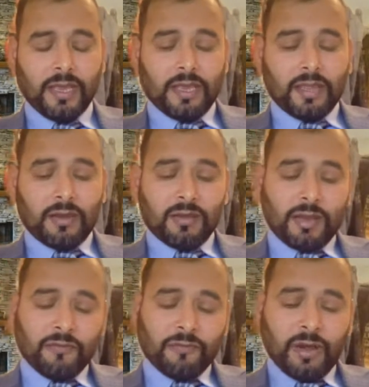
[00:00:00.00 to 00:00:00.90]
Now, in
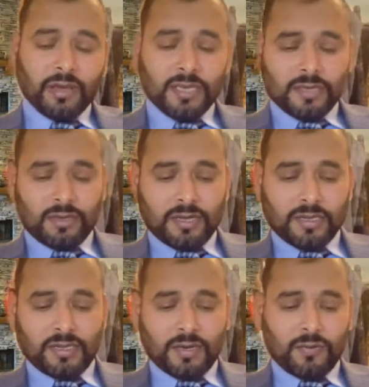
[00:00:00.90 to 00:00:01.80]
Afghan
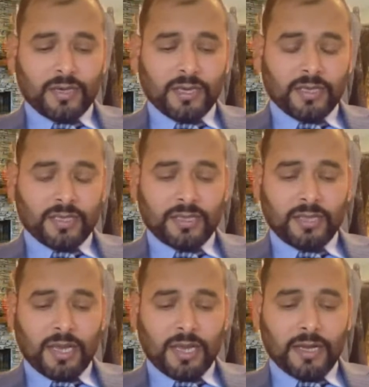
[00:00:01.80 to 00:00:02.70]
nationals, the way I see
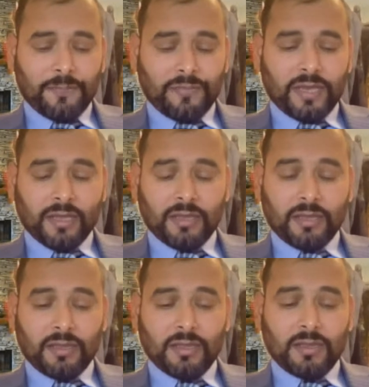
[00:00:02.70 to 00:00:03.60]
that
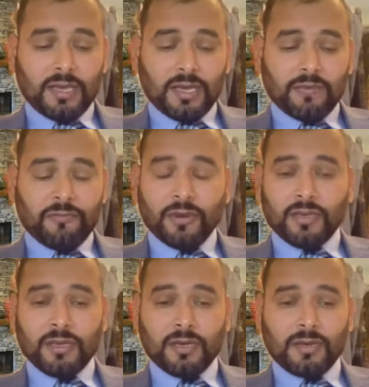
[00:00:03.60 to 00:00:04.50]
their
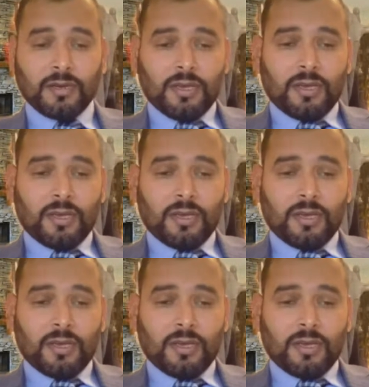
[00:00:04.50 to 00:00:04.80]
father